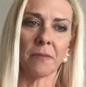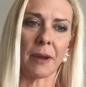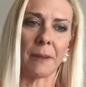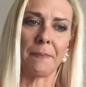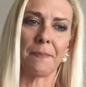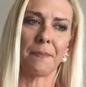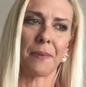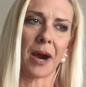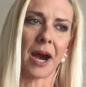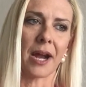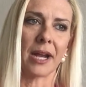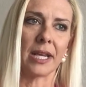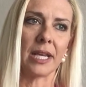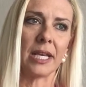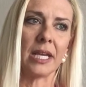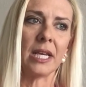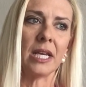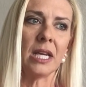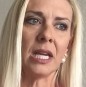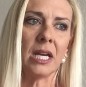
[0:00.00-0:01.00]
my
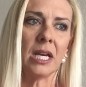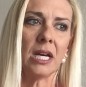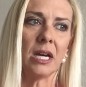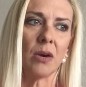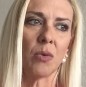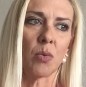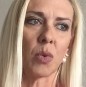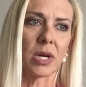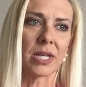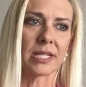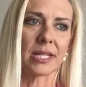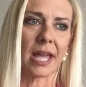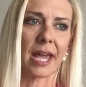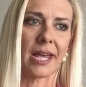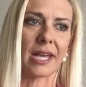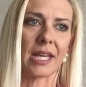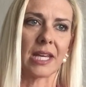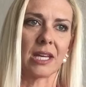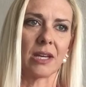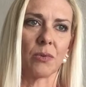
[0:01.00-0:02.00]
body was
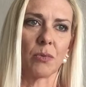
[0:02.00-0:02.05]
like